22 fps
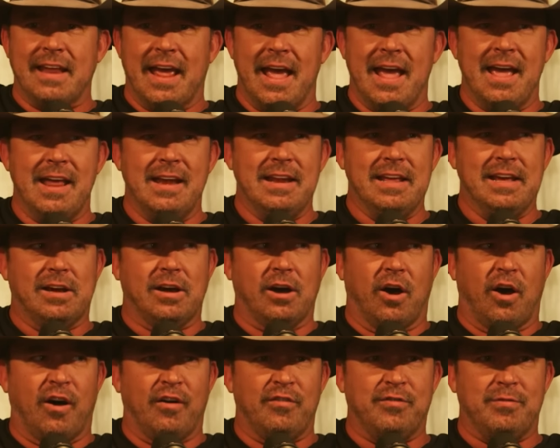Andy
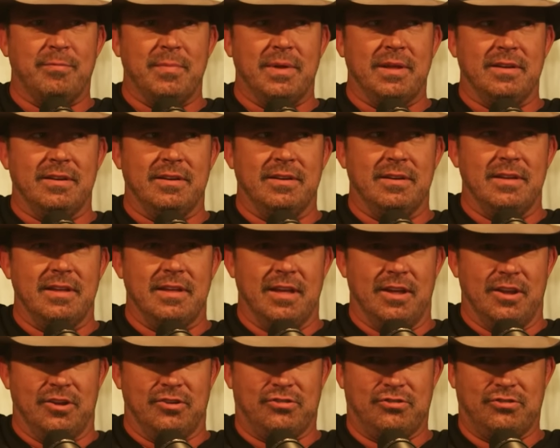
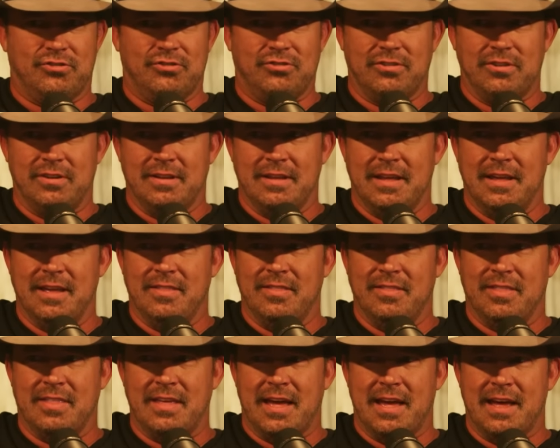Kaufman-ish
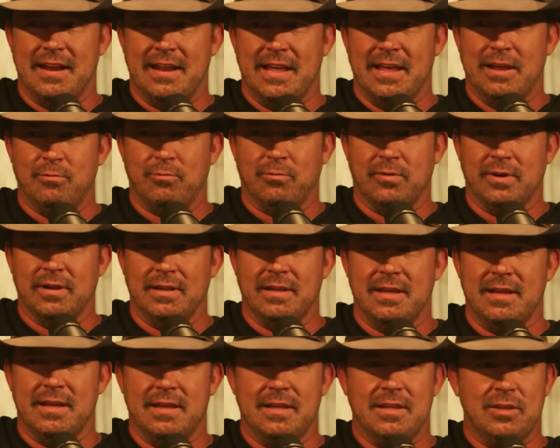in that he
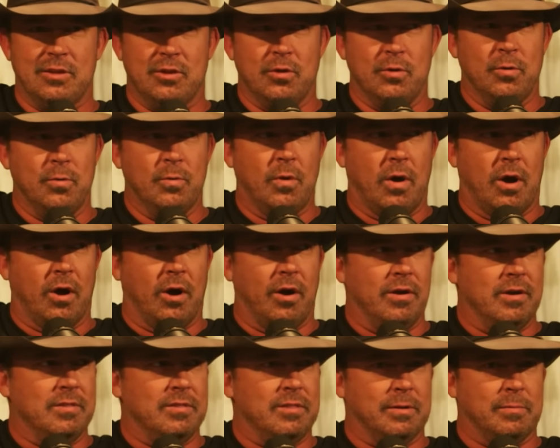really,
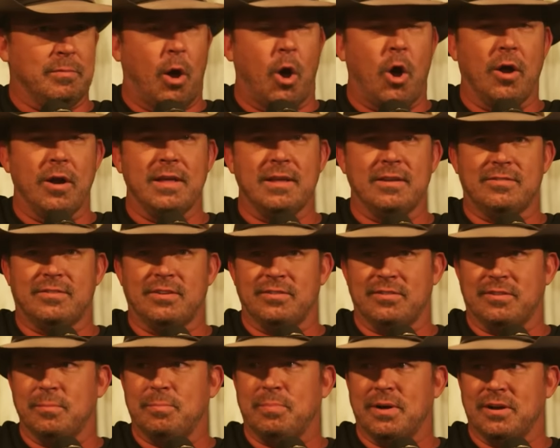the audience
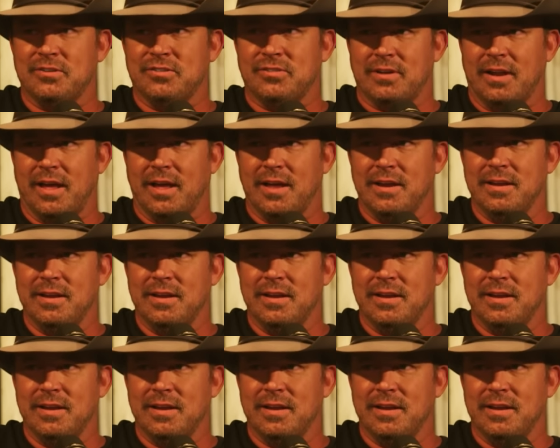is the punchline.